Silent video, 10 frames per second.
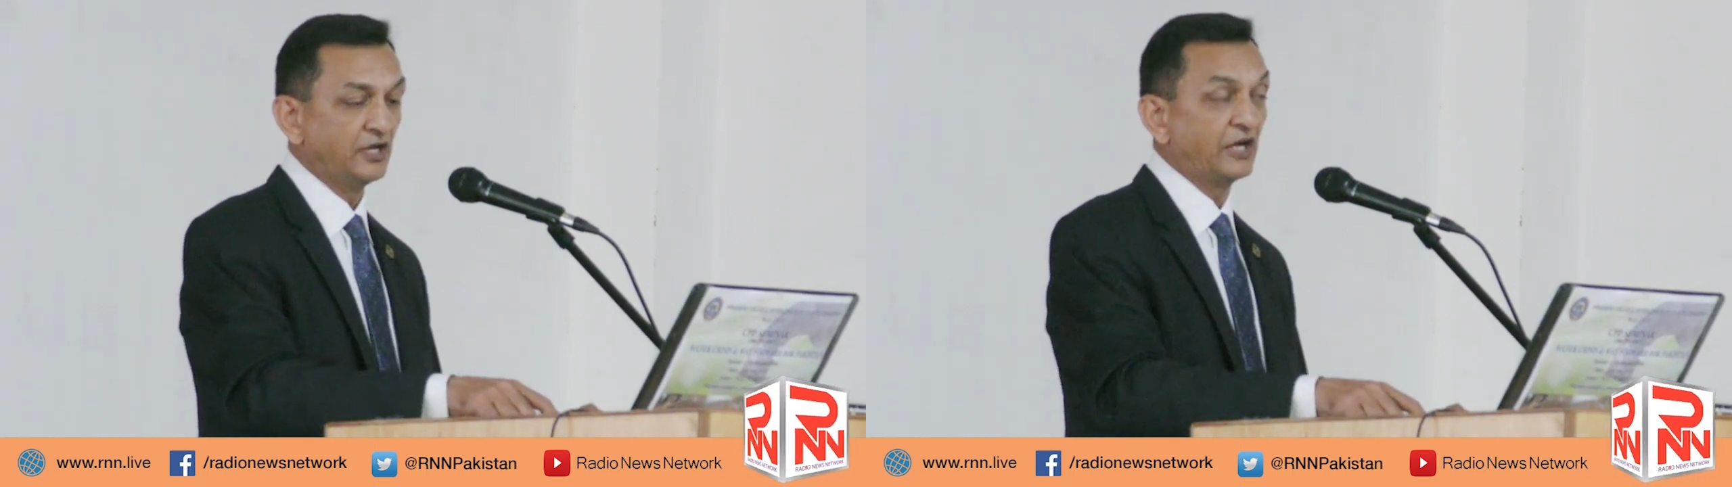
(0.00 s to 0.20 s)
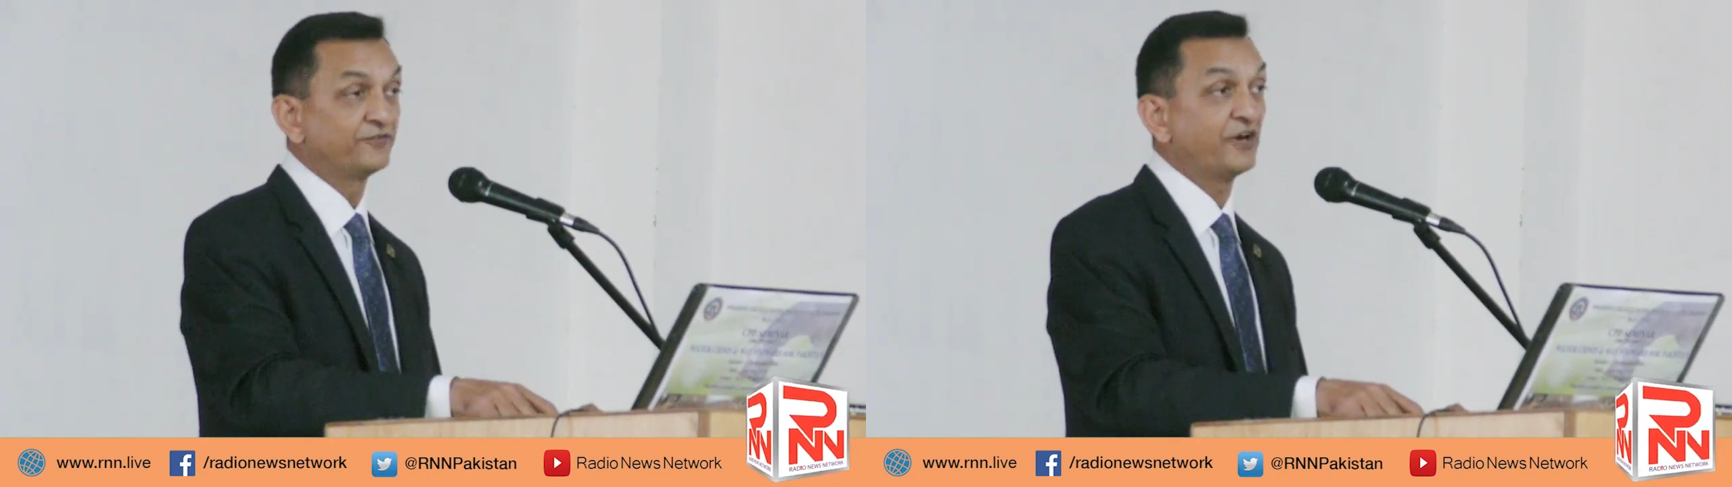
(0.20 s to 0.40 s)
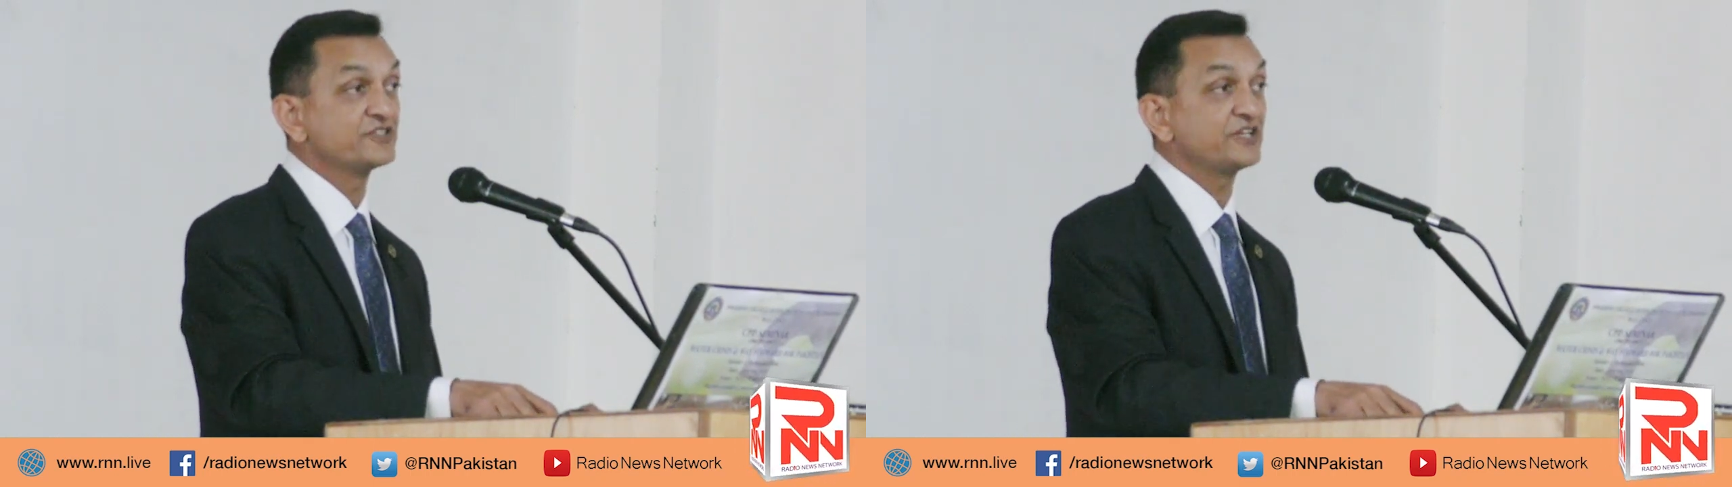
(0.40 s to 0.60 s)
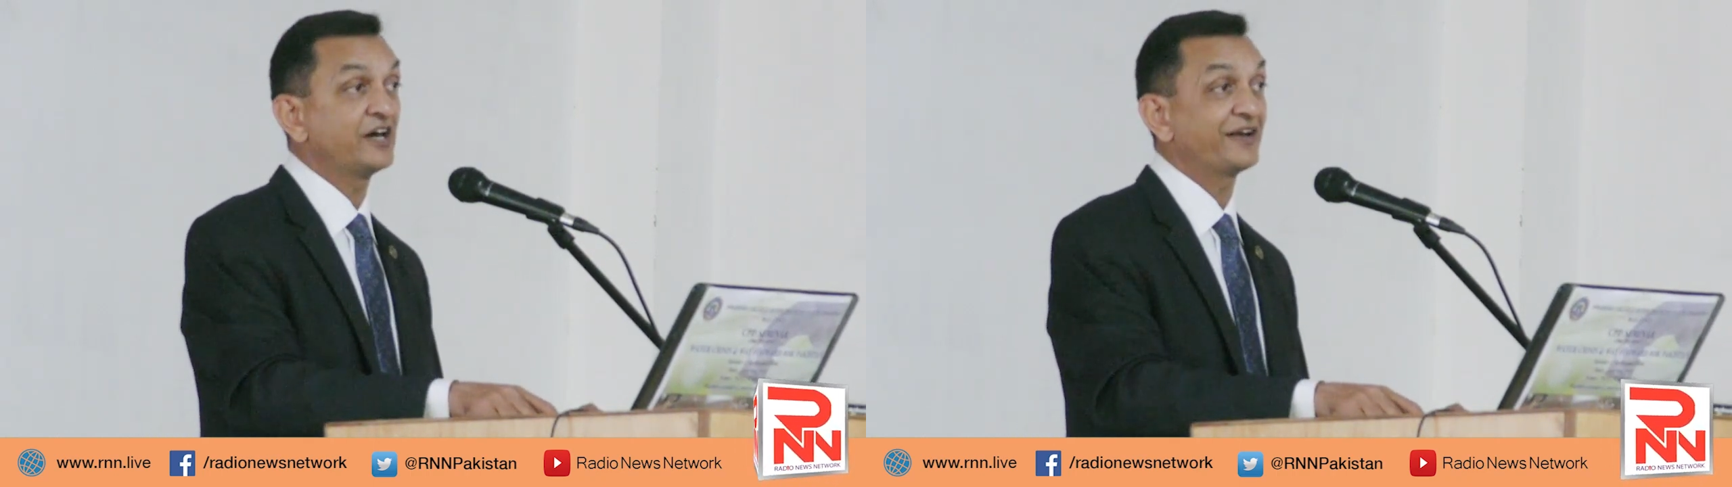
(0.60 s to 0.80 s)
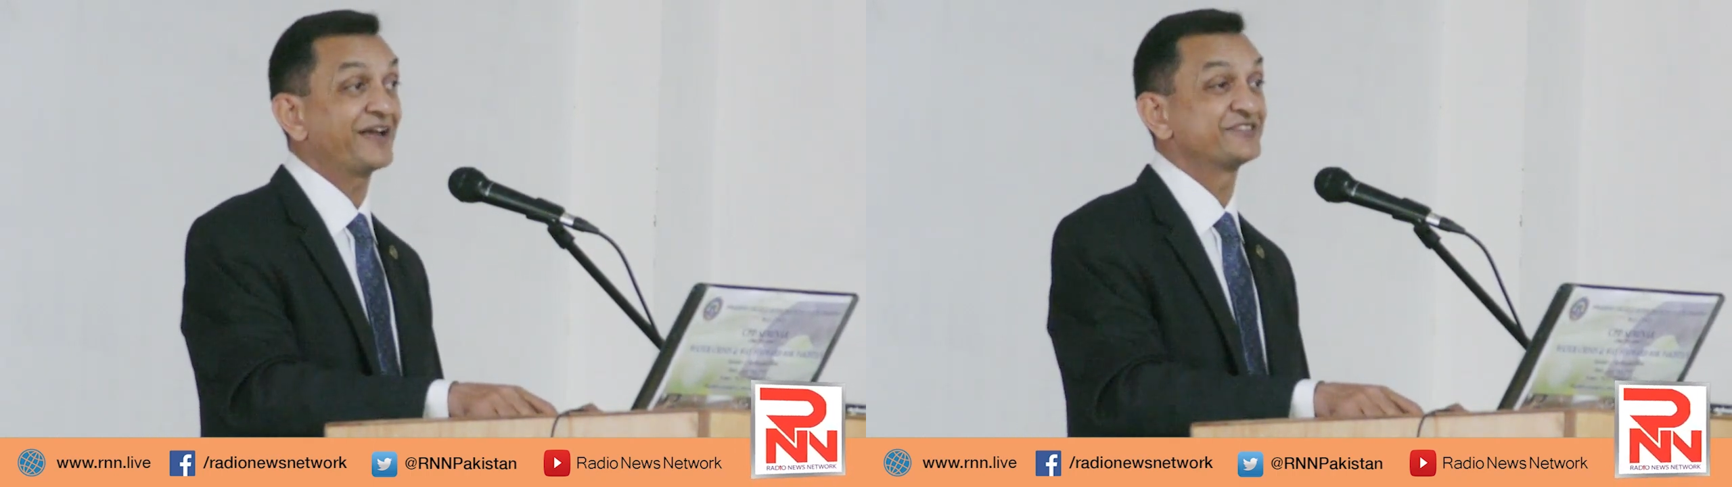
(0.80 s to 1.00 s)
And floods
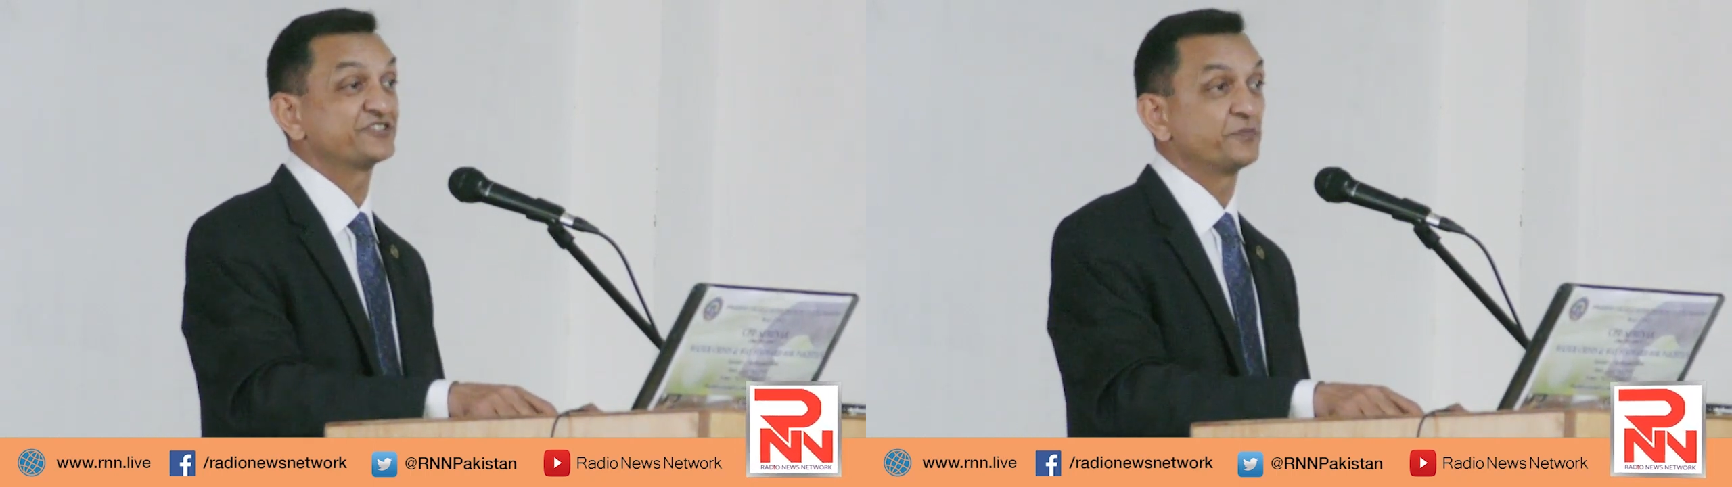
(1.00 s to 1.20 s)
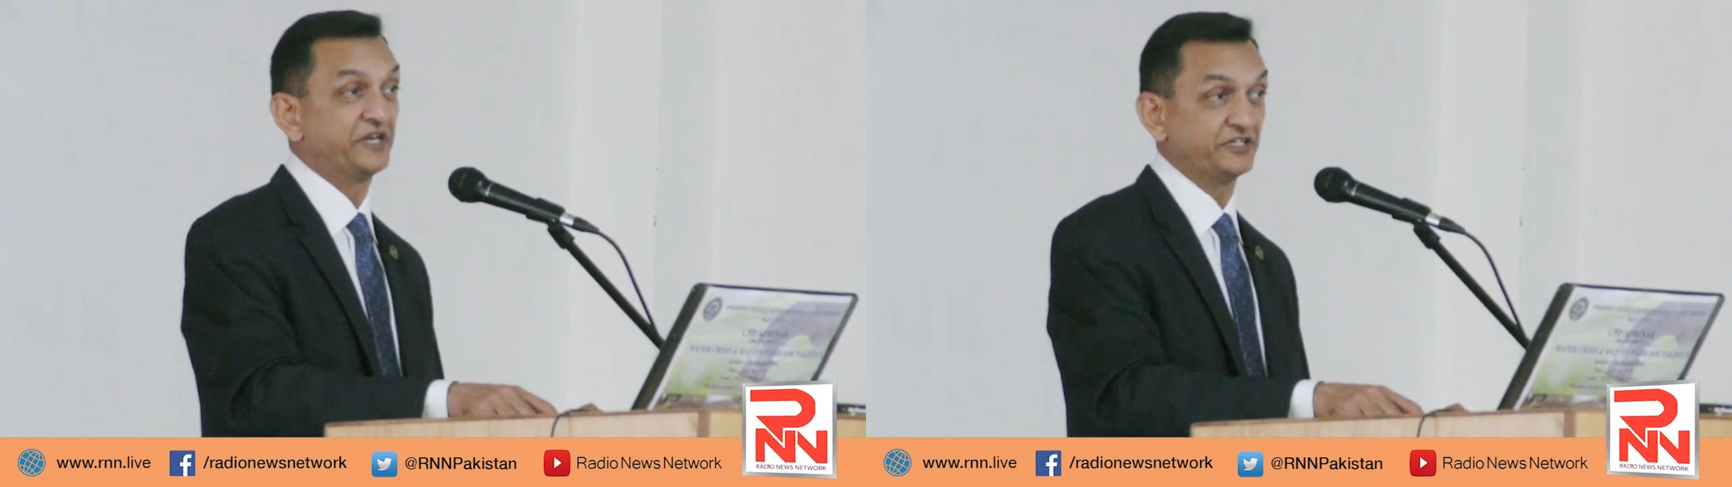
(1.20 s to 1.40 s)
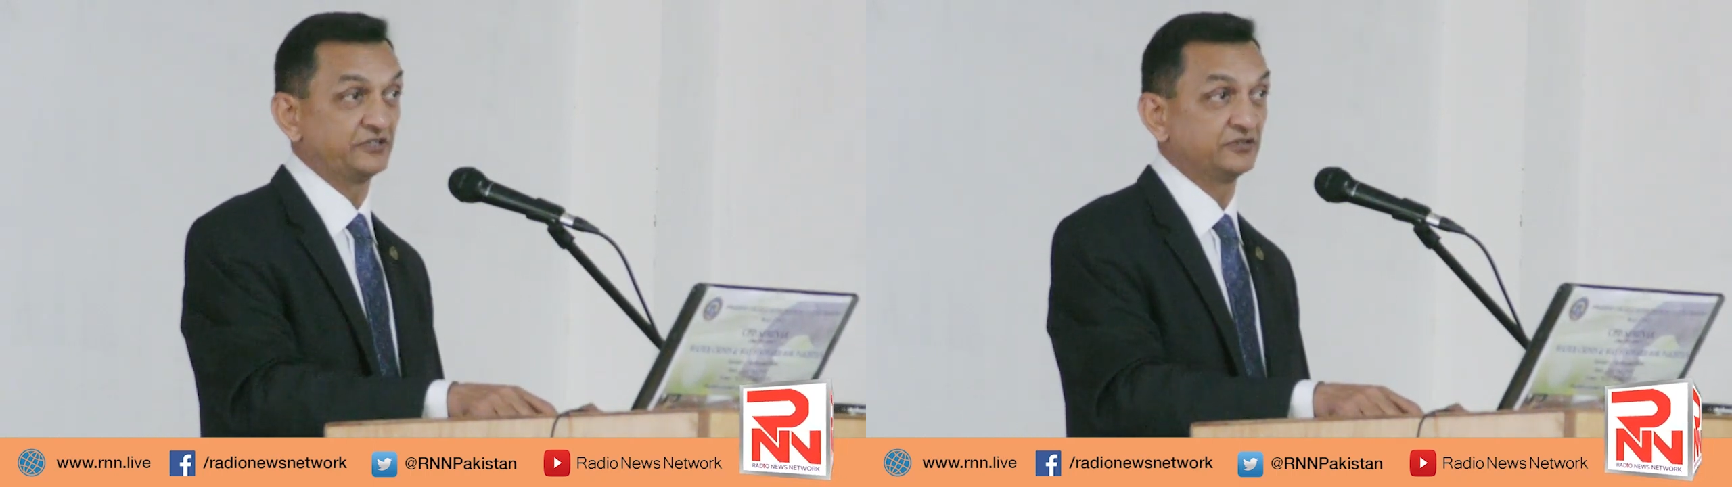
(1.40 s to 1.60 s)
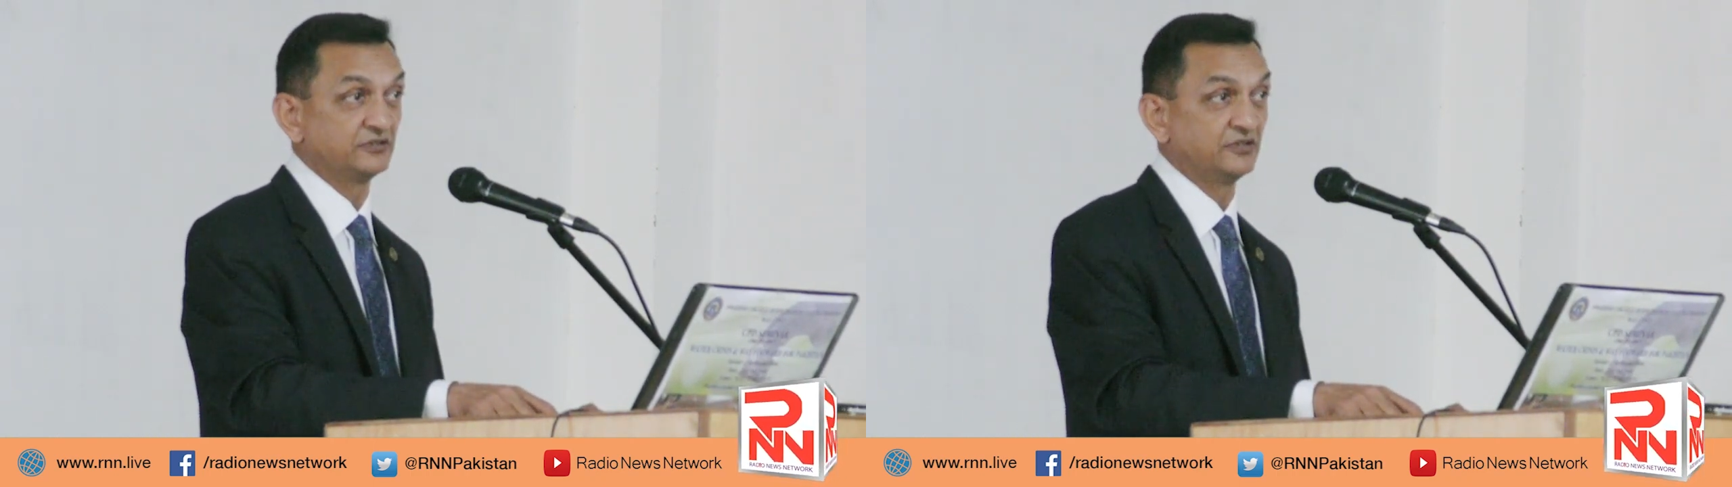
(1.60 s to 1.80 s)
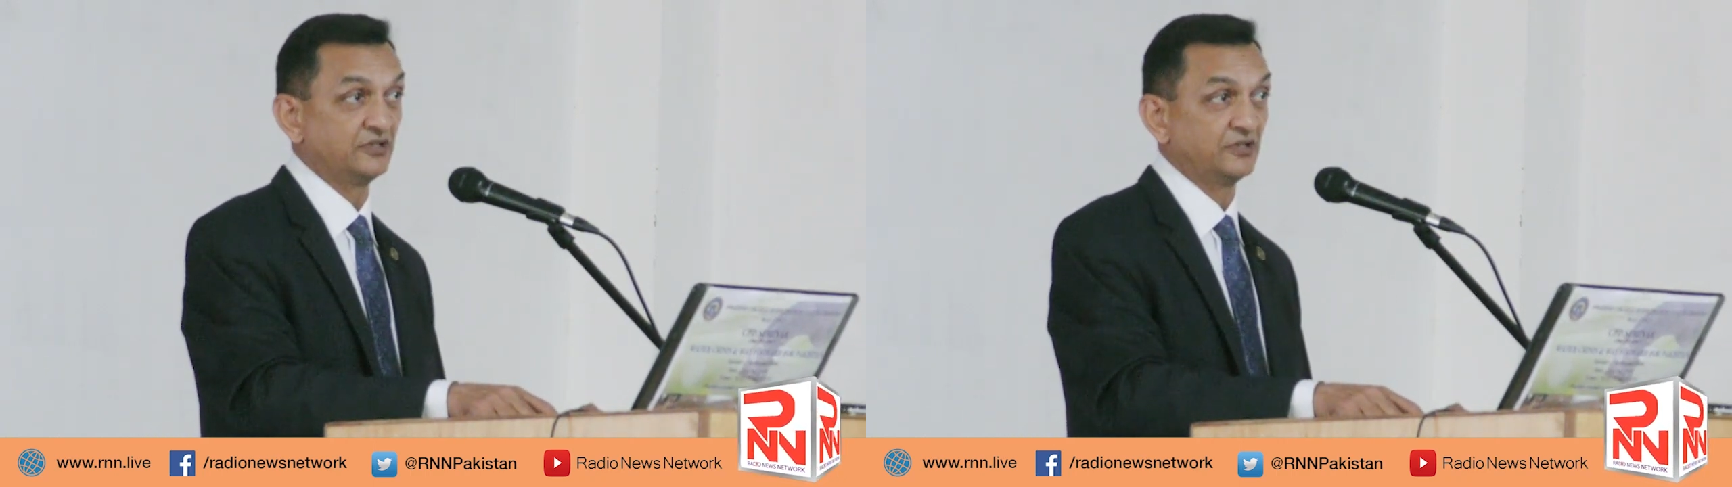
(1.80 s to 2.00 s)
are
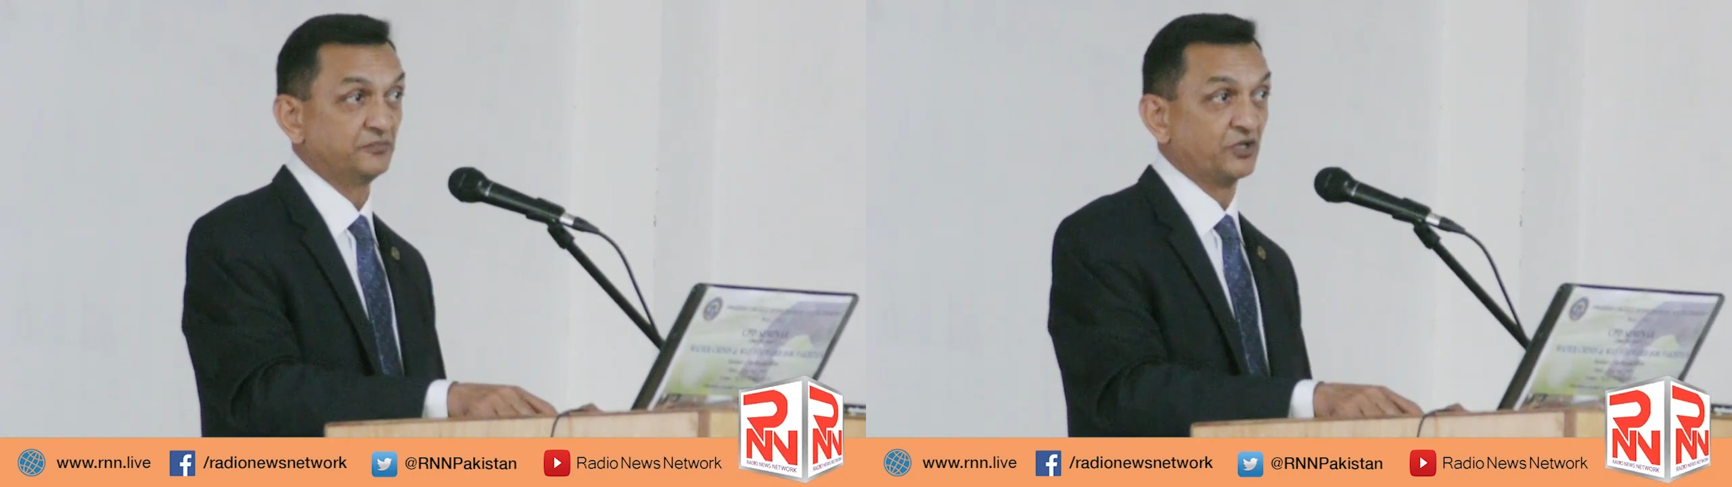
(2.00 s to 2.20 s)
exacerbated.